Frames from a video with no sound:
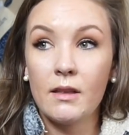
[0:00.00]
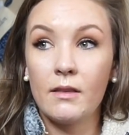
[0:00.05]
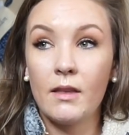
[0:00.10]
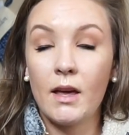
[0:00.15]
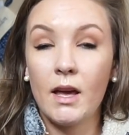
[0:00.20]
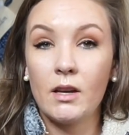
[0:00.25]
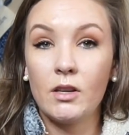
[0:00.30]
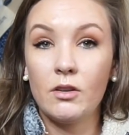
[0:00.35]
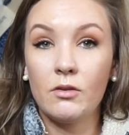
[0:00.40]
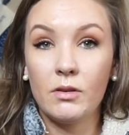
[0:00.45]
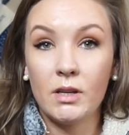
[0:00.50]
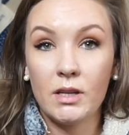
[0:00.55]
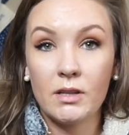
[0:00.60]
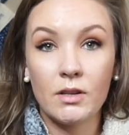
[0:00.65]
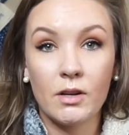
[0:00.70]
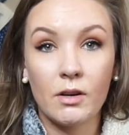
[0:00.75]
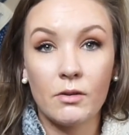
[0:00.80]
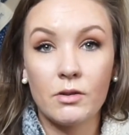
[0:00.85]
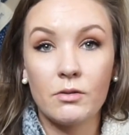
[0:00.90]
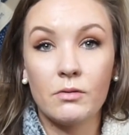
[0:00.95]
then you need
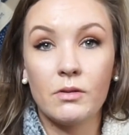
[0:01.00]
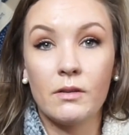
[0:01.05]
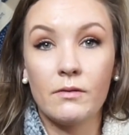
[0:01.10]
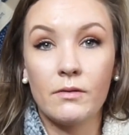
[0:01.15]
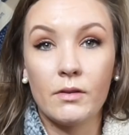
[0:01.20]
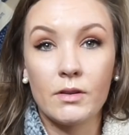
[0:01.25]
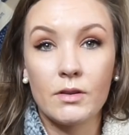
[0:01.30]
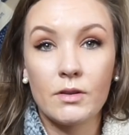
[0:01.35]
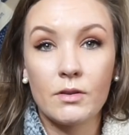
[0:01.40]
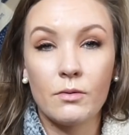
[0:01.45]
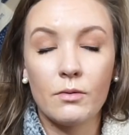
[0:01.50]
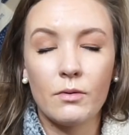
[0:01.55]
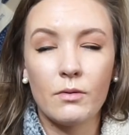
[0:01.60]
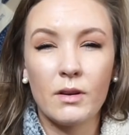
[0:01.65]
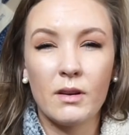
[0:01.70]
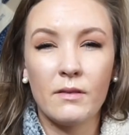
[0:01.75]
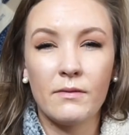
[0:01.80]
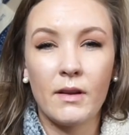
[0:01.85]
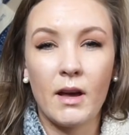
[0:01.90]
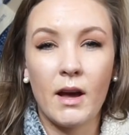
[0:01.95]
to go to a different
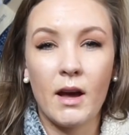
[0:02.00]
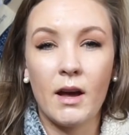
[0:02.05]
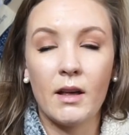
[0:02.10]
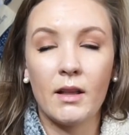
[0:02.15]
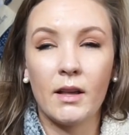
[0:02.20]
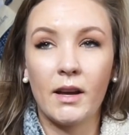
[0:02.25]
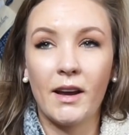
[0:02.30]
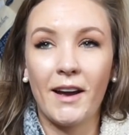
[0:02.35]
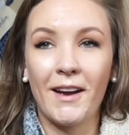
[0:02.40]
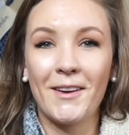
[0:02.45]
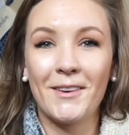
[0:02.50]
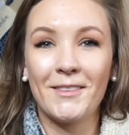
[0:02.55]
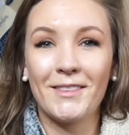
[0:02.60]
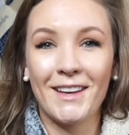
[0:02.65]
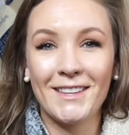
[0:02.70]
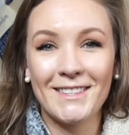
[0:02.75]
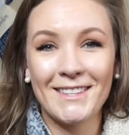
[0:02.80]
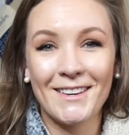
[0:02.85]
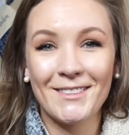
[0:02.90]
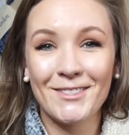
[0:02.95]
school. If that, like,
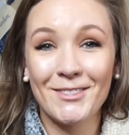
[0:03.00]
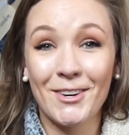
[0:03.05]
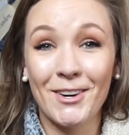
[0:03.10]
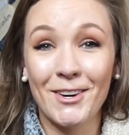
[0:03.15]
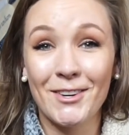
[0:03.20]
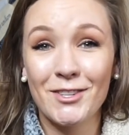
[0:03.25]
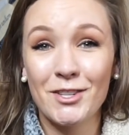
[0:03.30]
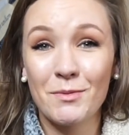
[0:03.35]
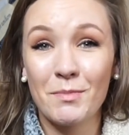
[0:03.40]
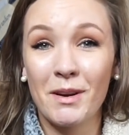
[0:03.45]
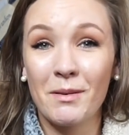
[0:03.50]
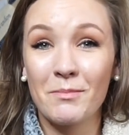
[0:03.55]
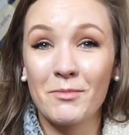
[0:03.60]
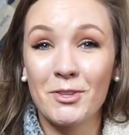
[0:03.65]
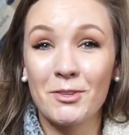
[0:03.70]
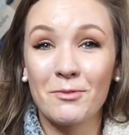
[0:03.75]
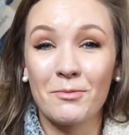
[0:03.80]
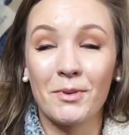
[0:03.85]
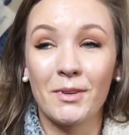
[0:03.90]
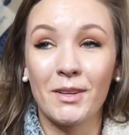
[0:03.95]
that sounds harsh, but I'm
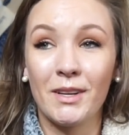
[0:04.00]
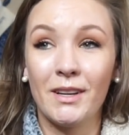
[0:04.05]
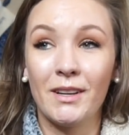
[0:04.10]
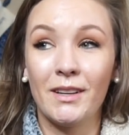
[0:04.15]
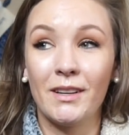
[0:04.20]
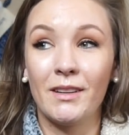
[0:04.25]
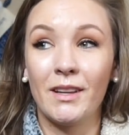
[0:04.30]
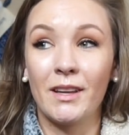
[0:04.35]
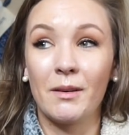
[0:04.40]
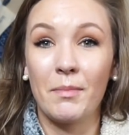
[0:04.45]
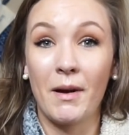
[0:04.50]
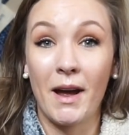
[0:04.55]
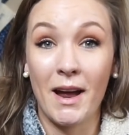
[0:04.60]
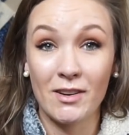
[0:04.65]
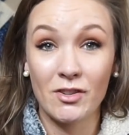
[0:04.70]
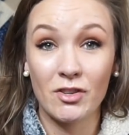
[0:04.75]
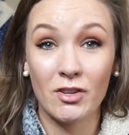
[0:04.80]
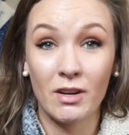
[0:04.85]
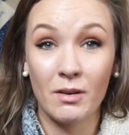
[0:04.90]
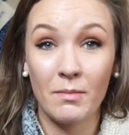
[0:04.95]
just really like
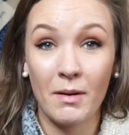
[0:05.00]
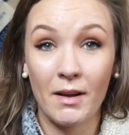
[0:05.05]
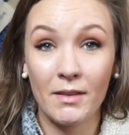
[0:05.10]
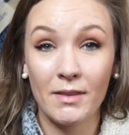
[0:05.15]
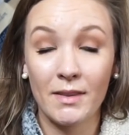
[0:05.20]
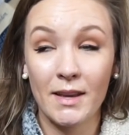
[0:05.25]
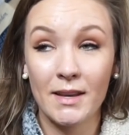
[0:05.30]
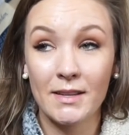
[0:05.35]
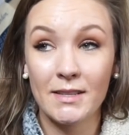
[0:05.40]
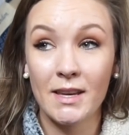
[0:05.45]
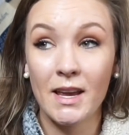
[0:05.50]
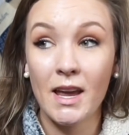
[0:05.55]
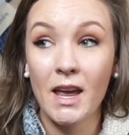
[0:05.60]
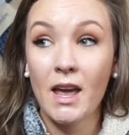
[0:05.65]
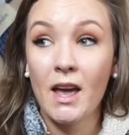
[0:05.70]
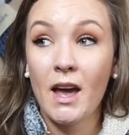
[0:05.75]
passionate about this.